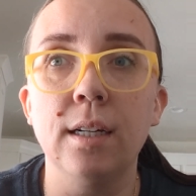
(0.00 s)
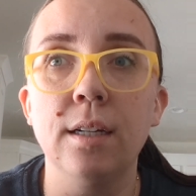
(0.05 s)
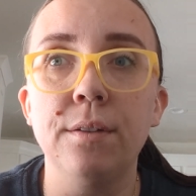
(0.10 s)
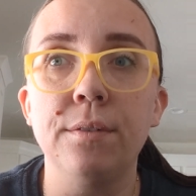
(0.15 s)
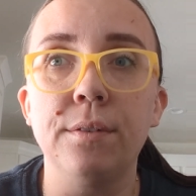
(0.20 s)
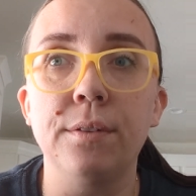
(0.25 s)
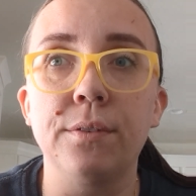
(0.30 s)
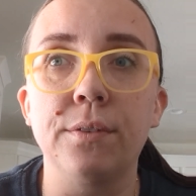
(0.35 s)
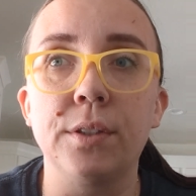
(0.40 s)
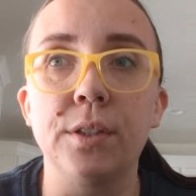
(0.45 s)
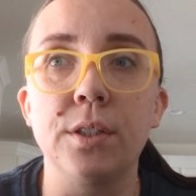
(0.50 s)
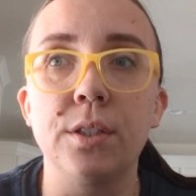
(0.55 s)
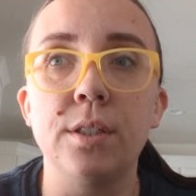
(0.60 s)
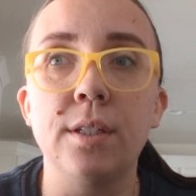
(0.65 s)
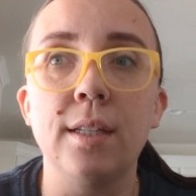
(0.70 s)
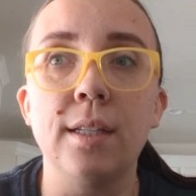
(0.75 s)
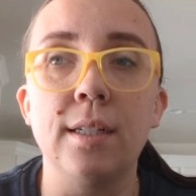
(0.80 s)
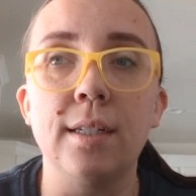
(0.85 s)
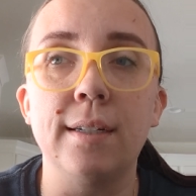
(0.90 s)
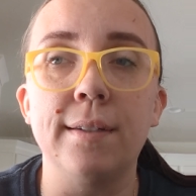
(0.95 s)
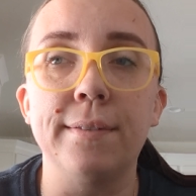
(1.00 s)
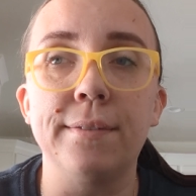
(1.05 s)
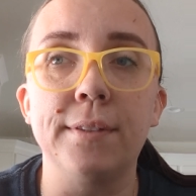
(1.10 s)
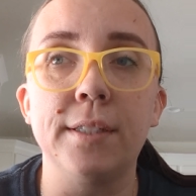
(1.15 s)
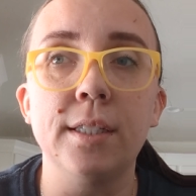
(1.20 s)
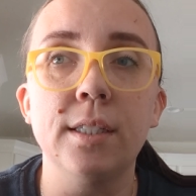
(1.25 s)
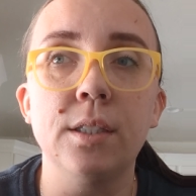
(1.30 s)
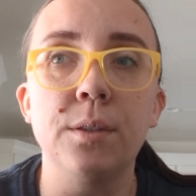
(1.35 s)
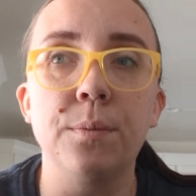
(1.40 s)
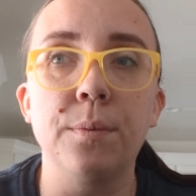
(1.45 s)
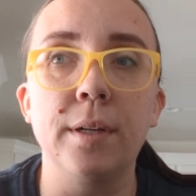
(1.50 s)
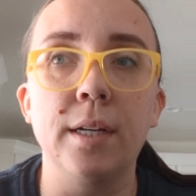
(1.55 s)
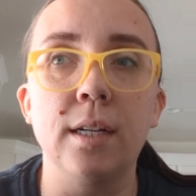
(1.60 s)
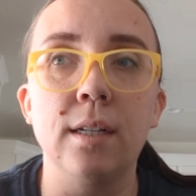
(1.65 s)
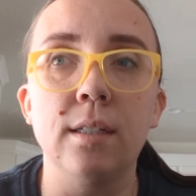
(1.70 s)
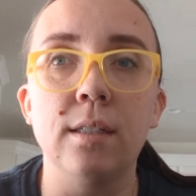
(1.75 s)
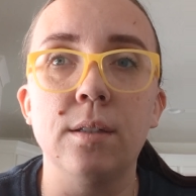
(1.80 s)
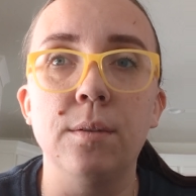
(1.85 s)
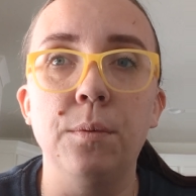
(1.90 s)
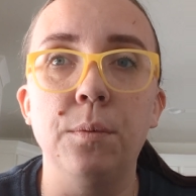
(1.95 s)
It refers to the diverse
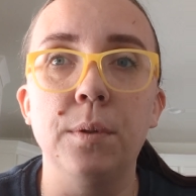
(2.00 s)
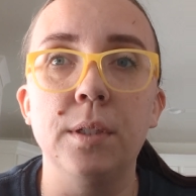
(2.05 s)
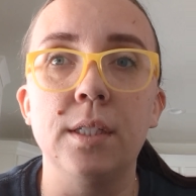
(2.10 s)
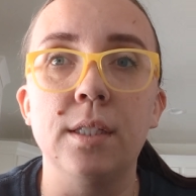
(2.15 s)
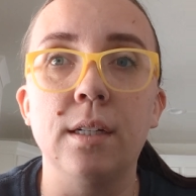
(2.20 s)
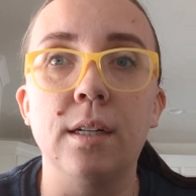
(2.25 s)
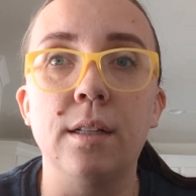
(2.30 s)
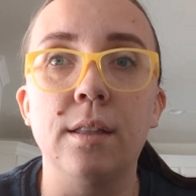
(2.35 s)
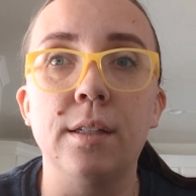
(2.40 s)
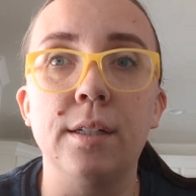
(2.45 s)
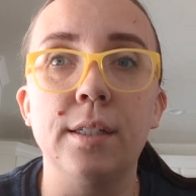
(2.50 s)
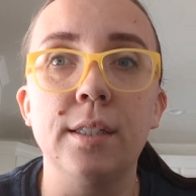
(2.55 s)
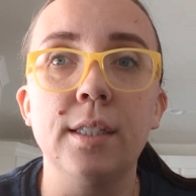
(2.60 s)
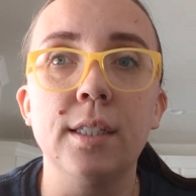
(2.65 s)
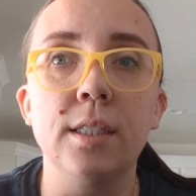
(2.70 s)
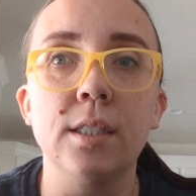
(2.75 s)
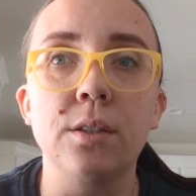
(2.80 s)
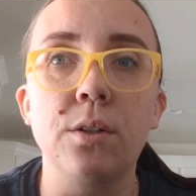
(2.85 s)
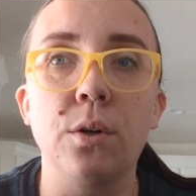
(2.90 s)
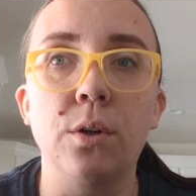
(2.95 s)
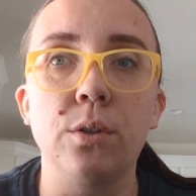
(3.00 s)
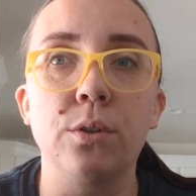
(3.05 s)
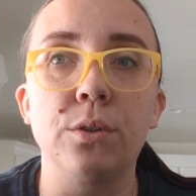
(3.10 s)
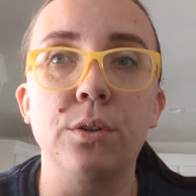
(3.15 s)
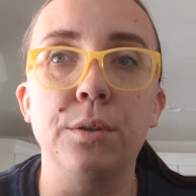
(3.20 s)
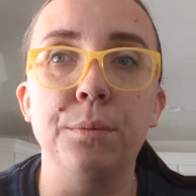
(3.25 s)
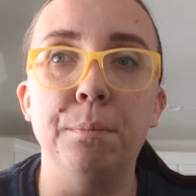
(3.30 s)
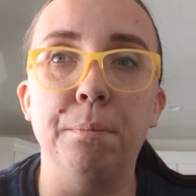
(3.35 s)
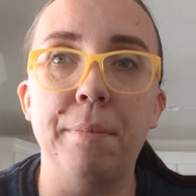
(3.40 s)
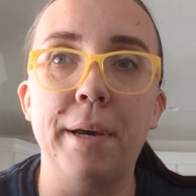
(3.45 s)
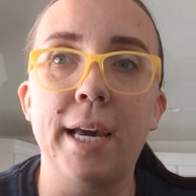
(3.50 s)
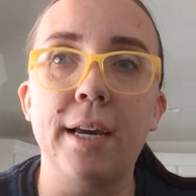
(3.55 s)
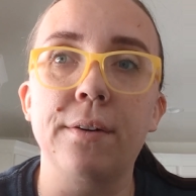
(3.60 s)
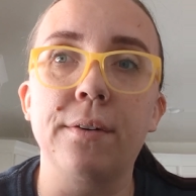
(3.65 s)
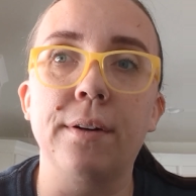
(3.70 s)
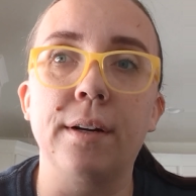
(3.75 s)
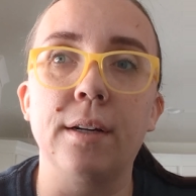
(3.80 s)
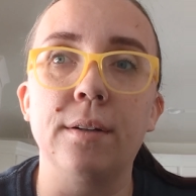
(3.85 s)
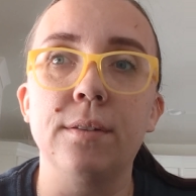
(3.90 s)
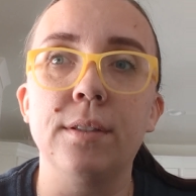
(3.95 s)
ways in which a learner's cultural
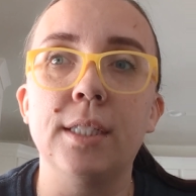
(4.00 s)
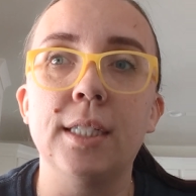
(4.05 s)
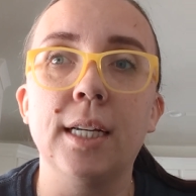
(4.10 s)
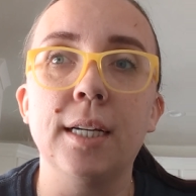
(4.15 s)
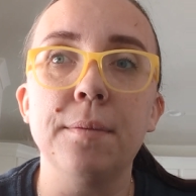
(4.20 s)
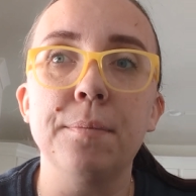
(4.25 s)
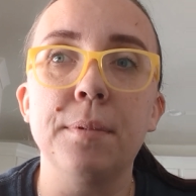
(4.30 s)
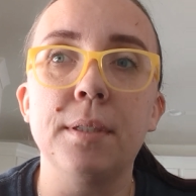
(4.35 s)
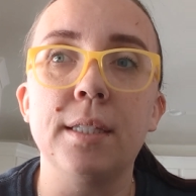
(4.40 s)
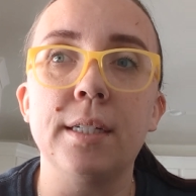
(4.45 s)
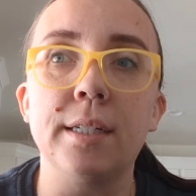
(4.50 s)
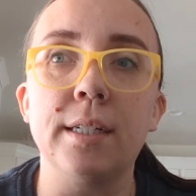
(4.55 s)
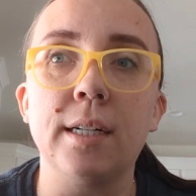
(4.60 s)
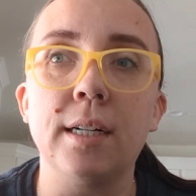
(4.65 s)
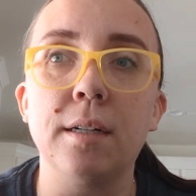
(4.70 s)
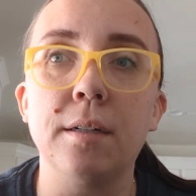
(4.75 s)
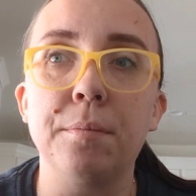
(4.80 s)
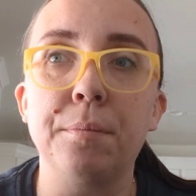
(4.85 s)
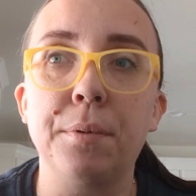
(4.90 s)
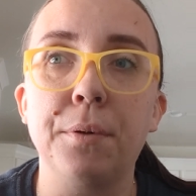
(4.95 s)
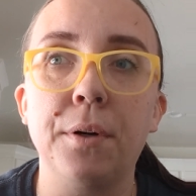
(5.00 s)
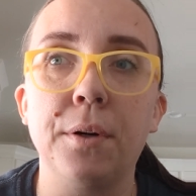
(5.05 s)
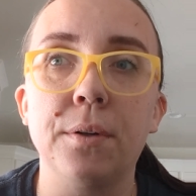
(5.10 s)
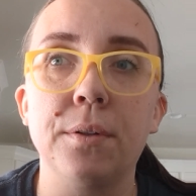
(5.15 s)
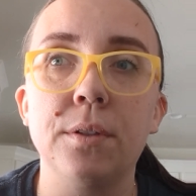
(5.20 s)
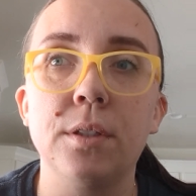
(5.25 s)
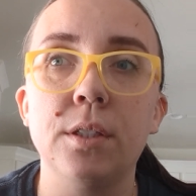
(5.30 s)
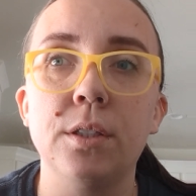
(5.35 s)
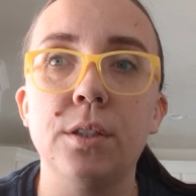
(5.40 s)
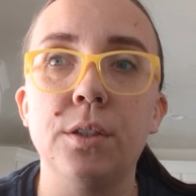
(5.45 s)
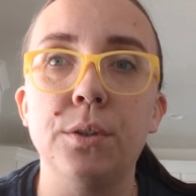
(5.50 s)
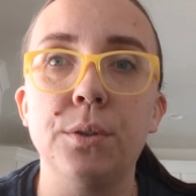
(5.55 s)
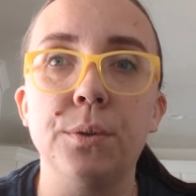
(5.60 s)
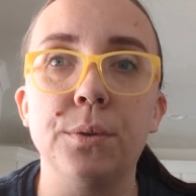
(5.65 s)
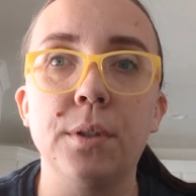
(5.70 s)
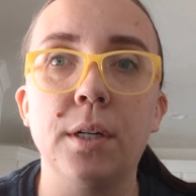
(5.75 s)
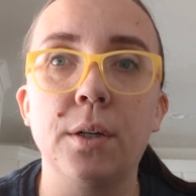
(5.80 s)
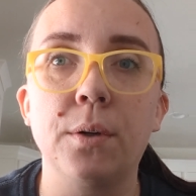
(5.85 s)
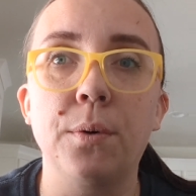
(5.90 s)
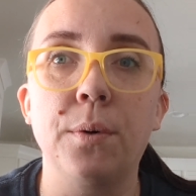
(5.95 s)
background shapes their approach
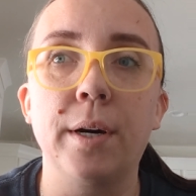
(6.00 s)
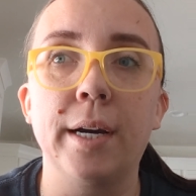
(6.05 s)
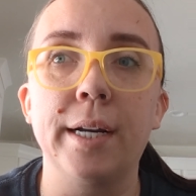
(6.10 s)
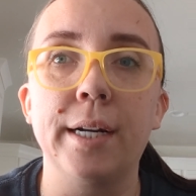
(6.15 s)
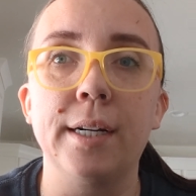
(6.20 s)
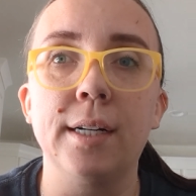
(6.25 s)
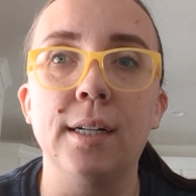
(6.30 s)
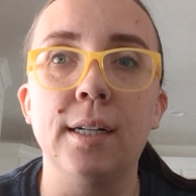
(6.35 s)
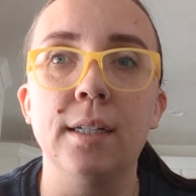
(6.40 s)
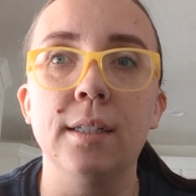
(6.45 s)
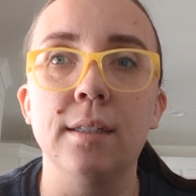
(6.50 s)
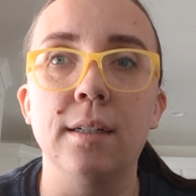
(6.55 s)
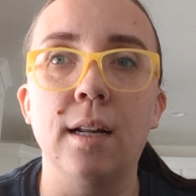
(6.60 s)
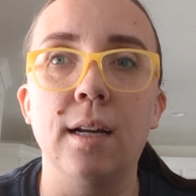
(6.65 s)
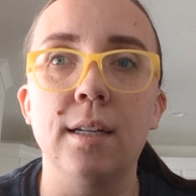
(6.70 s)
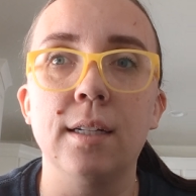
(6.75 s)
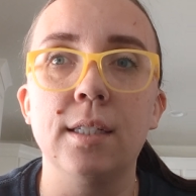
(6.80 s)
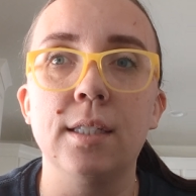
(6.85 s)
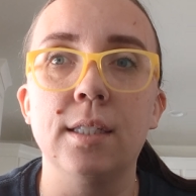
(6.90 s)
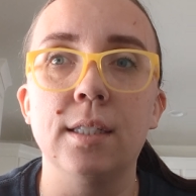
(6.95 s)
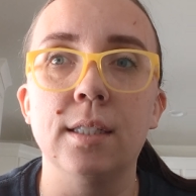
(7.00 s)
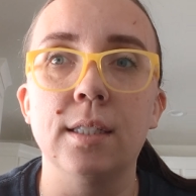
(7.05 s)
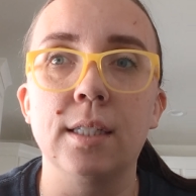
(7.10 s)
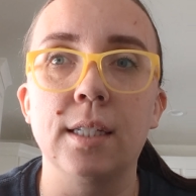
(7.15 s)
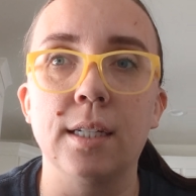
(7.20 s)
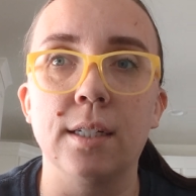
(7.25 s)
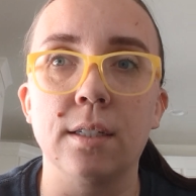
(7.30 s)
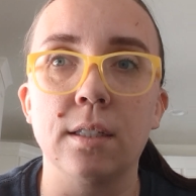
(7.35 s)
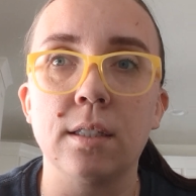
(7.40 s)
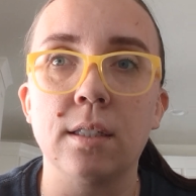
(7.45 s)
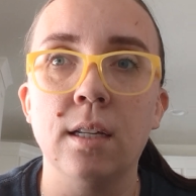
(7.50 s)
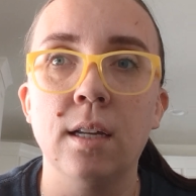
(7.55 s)
to acquire knowledge and skills.